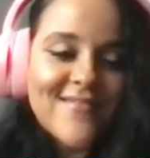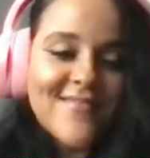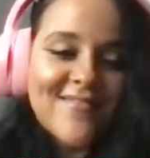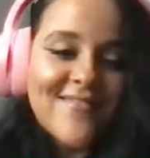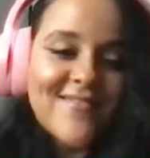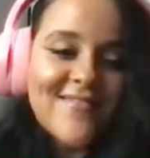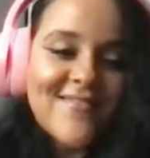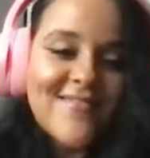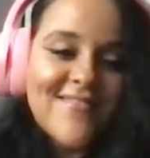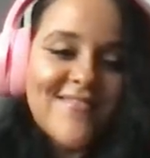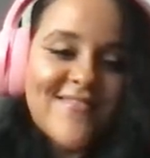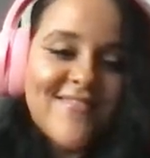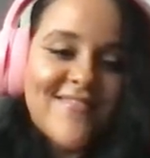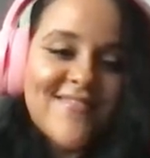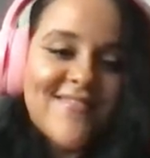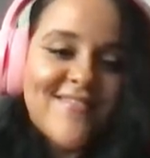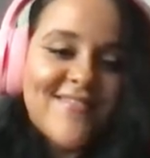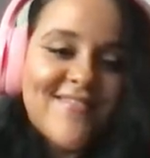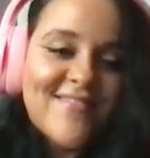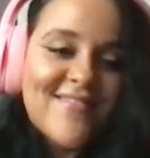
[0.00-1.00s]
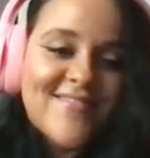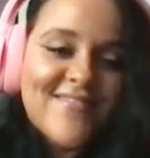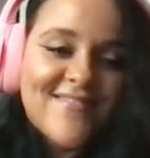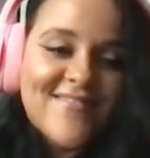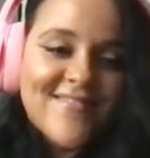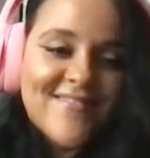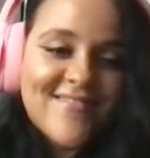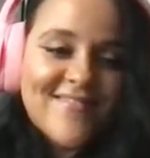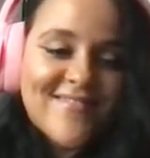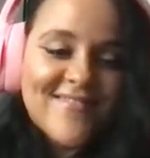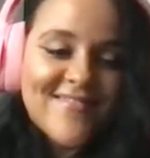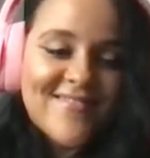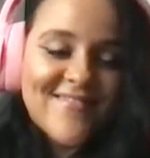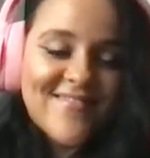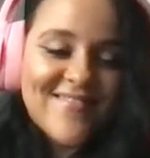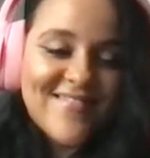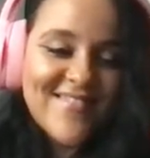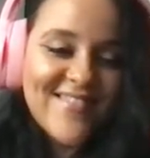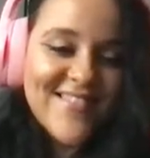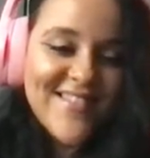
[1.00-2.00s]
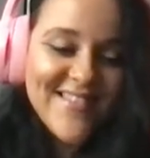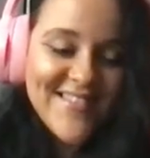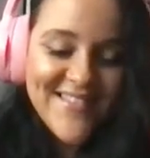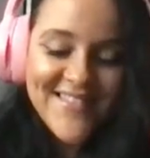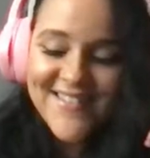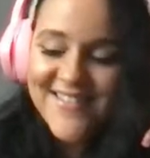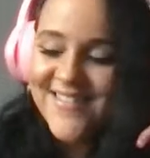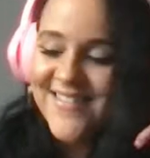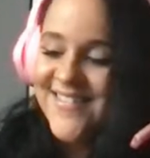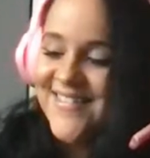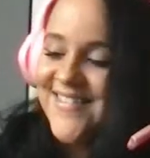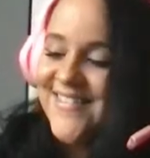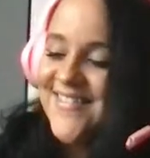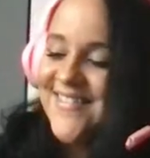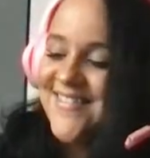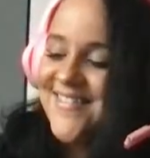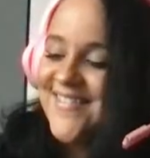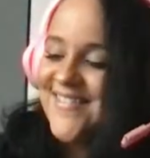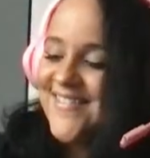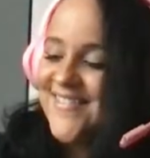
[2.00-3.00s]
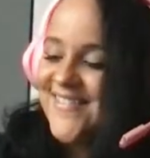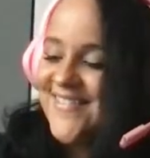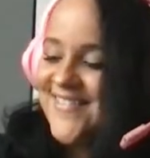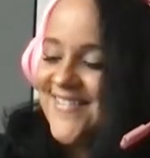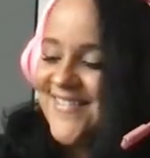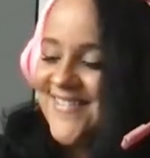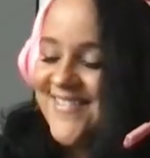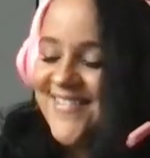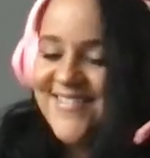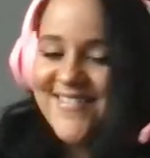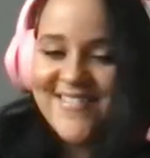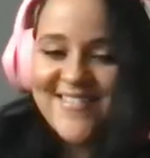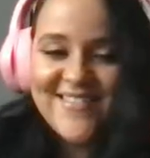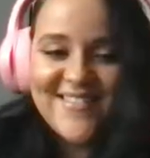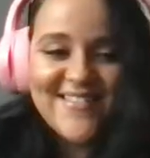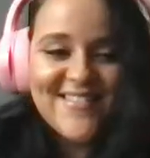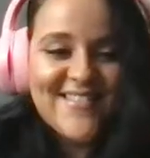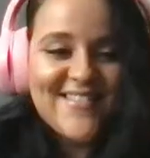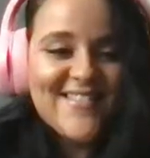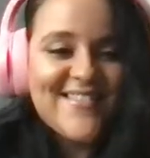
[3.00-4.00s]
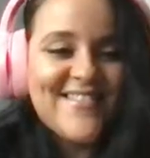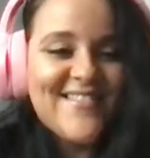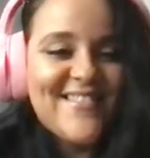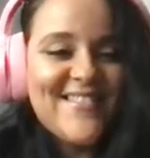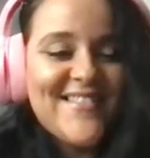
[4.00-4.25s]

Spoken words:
This person isn't speaking.